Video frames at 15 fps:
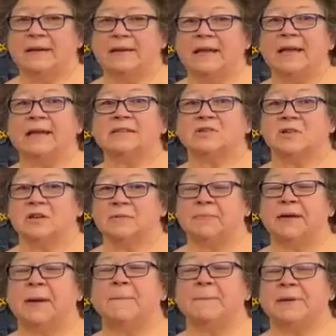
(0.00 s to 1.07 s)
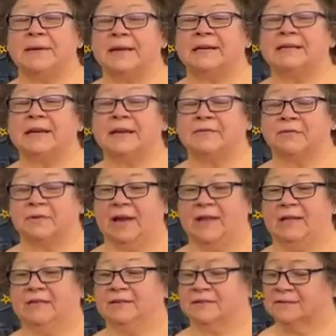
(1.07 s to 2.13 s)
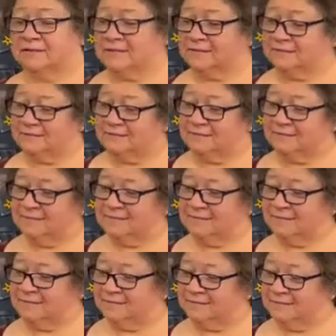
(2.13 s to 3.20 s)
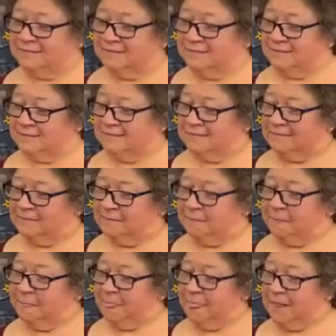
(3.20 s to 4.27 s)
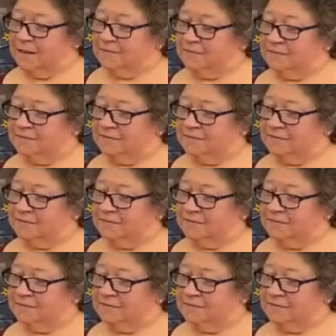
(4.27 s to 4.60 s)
This person isn't speaking.